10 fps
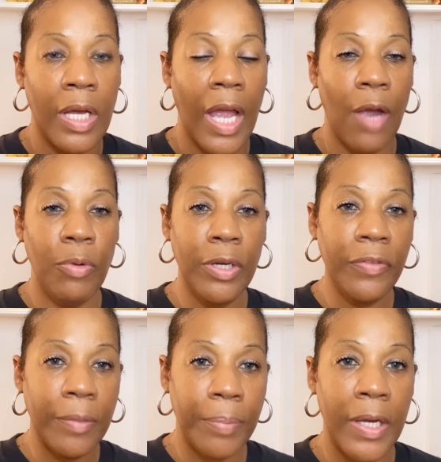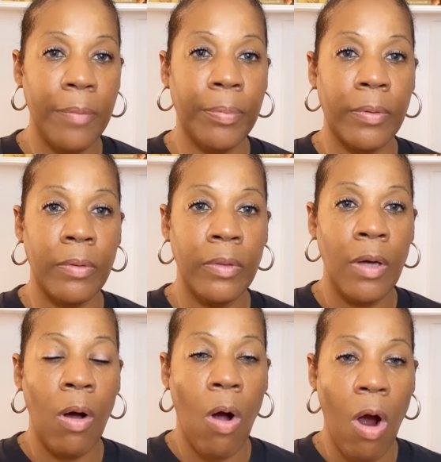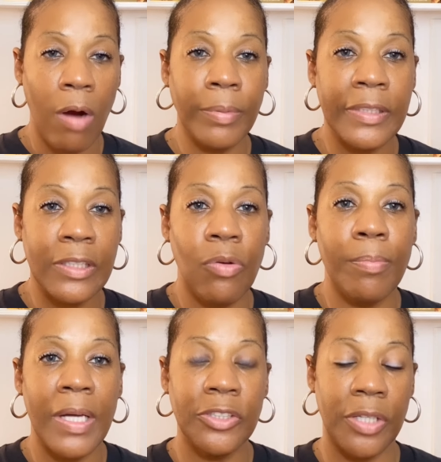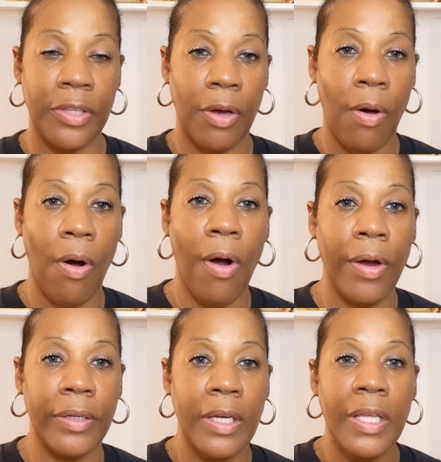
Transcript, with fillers: And we know that people harbor so much in their heart.